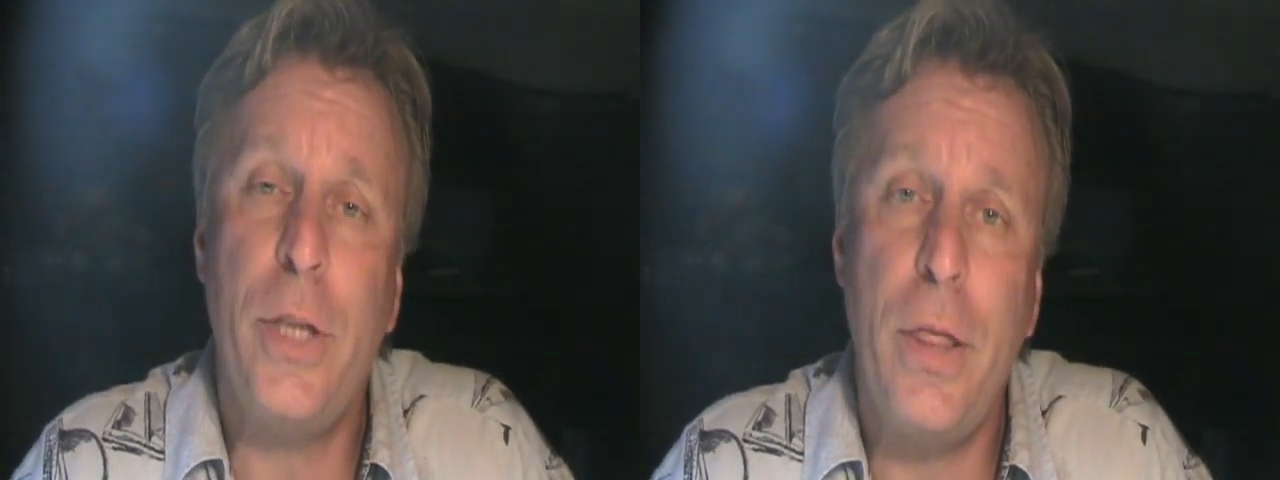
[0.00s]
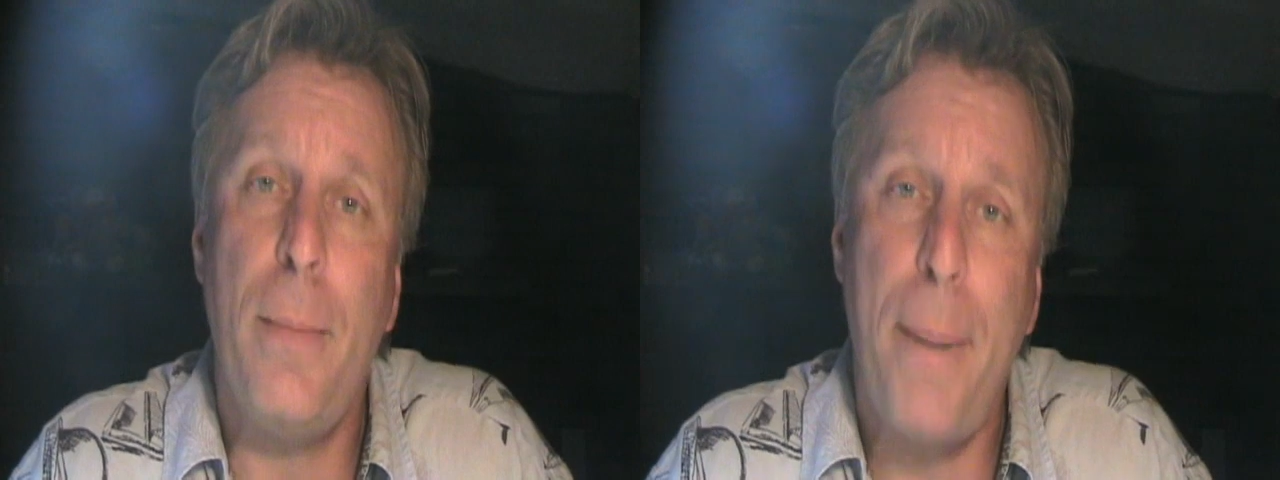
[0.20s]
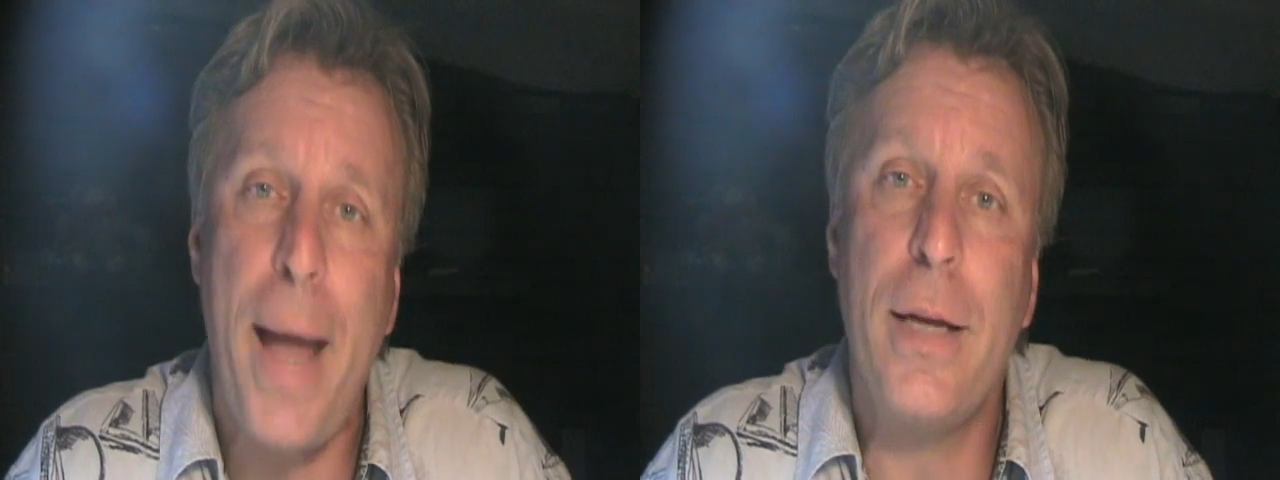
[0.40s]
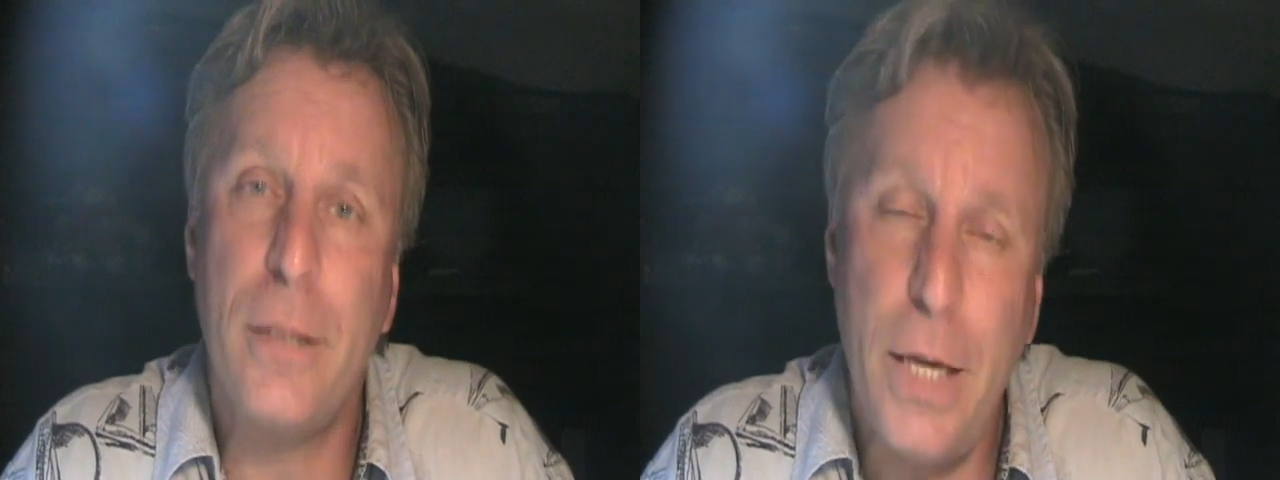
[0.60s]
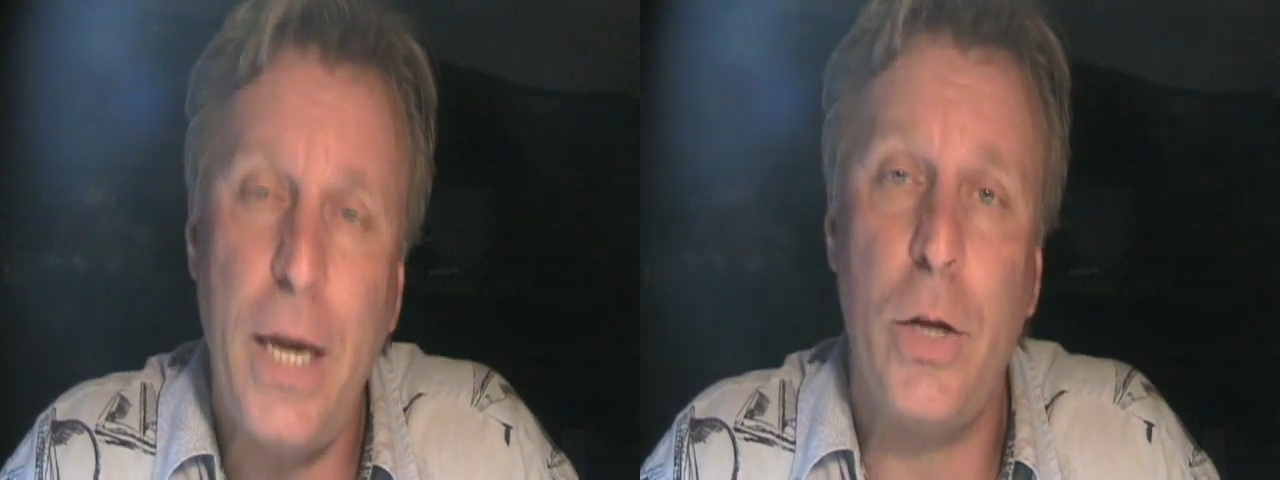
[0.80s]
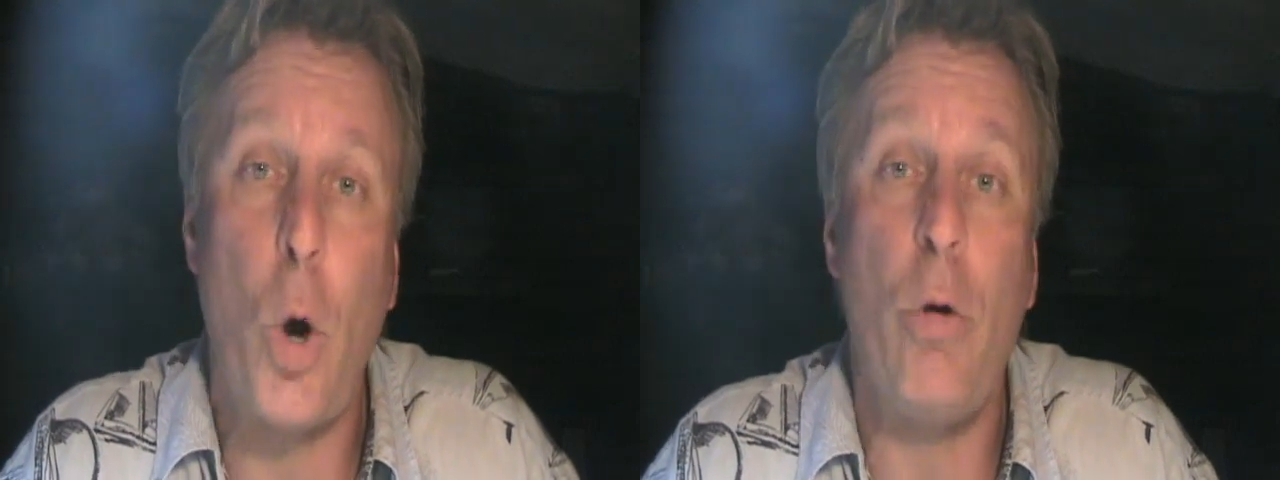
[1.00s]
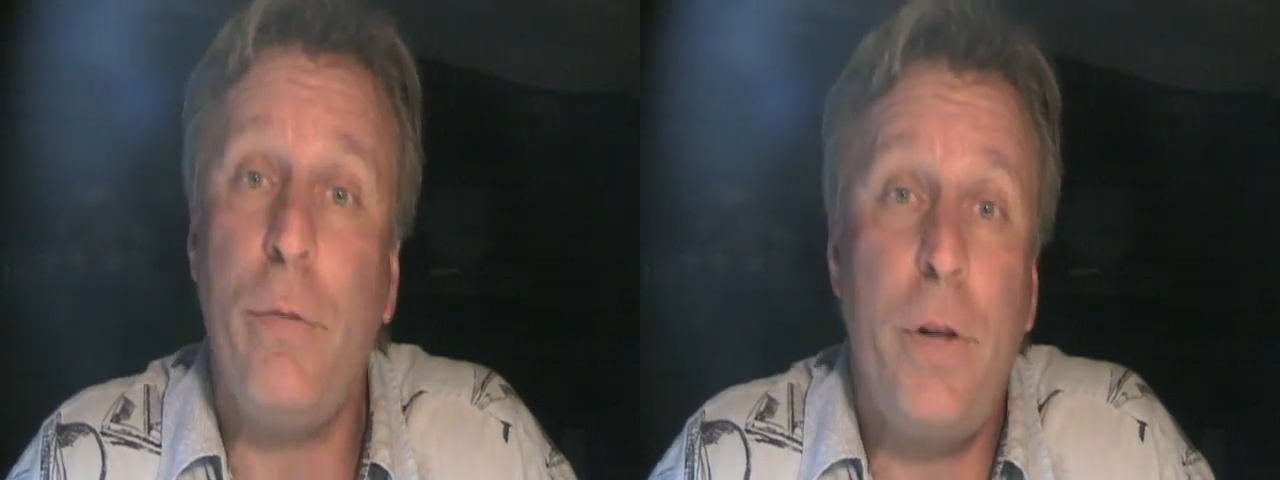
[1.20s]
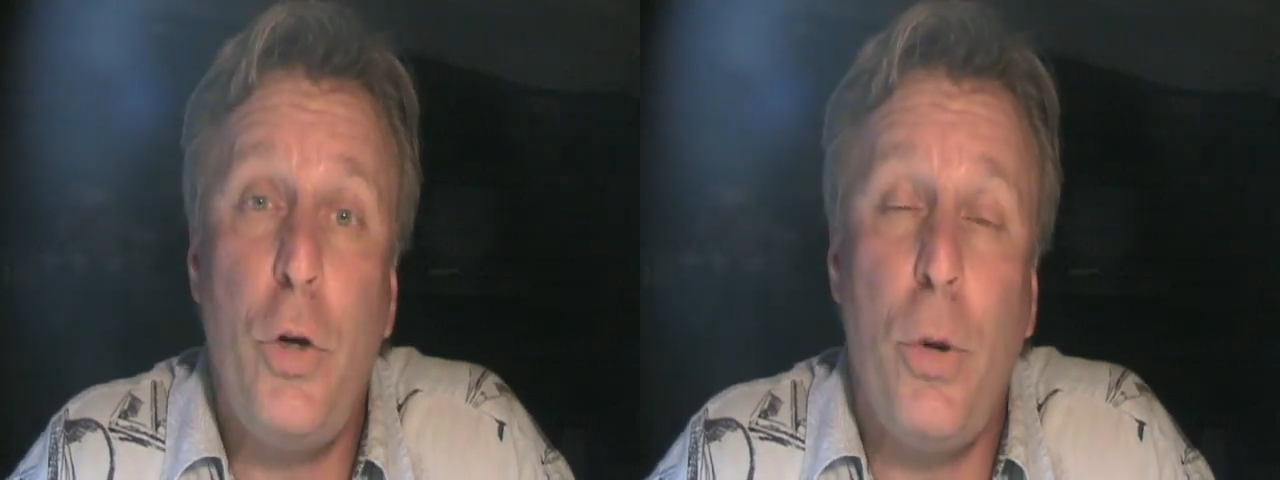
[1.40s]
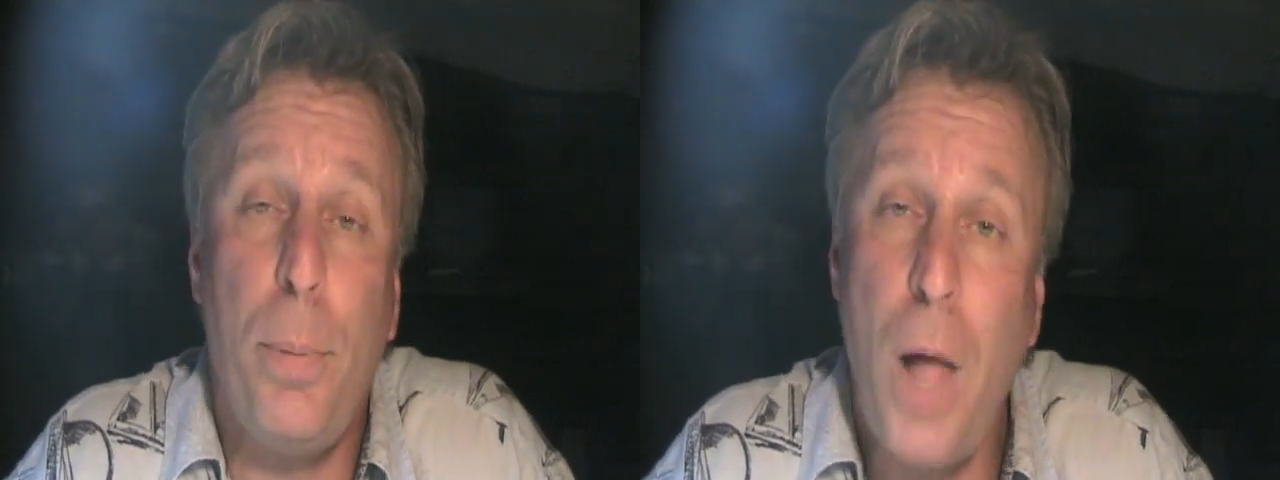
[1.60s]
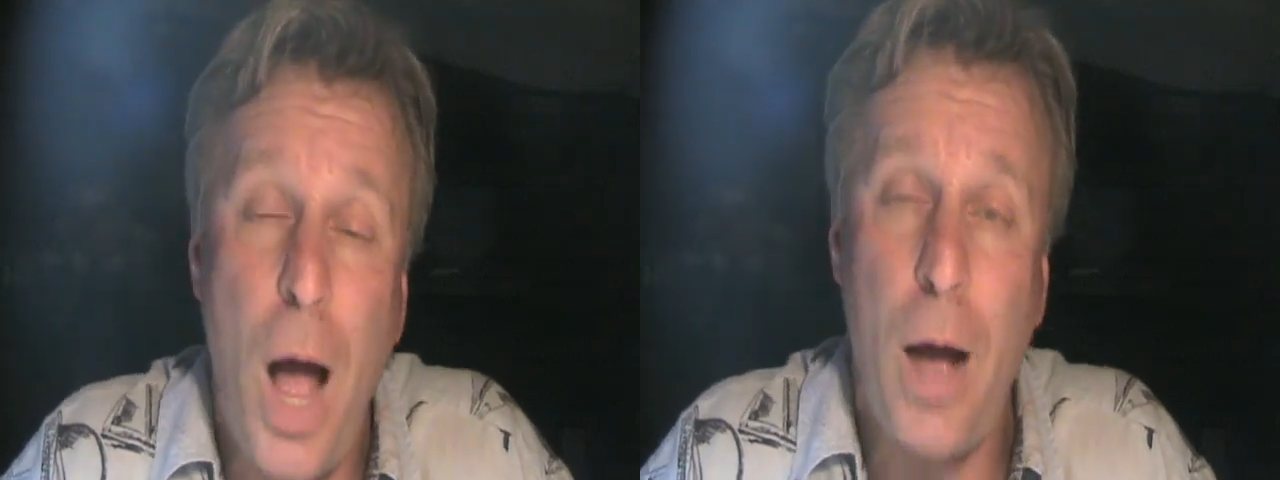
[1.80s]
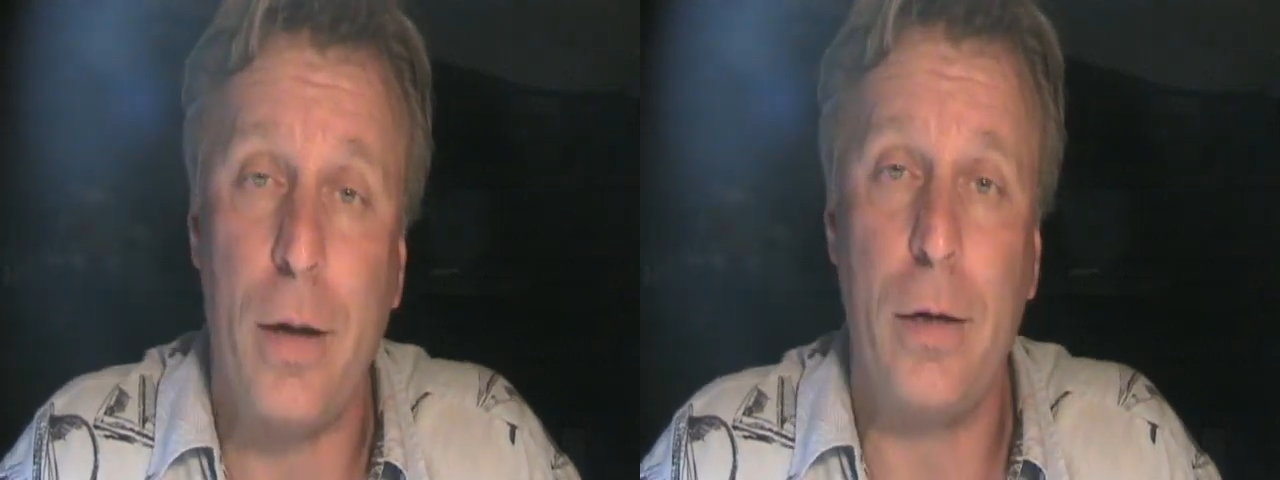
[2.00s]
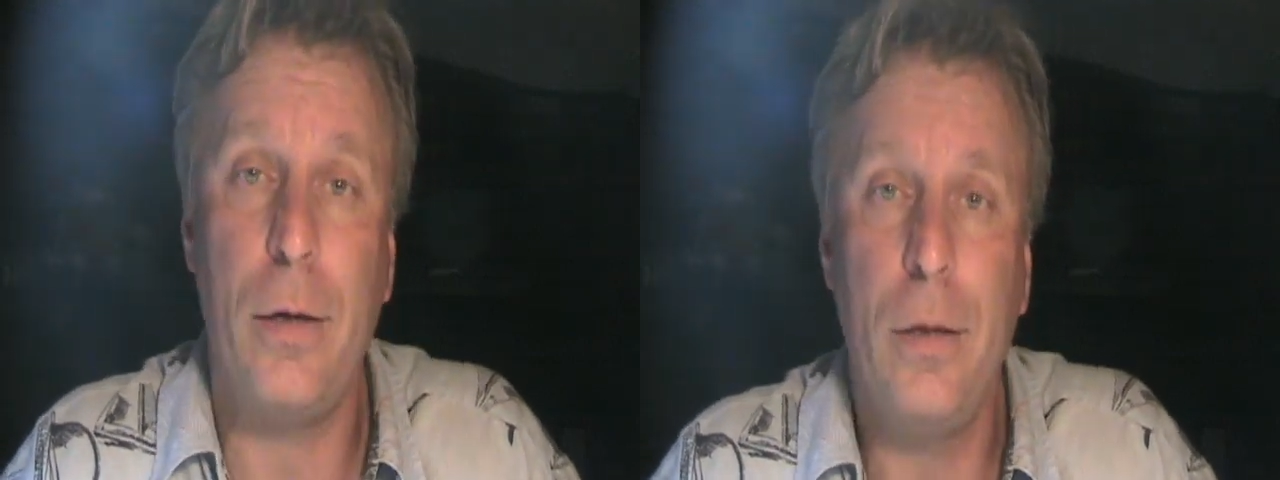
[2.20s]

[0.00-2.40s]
in the magazine or even in your blog?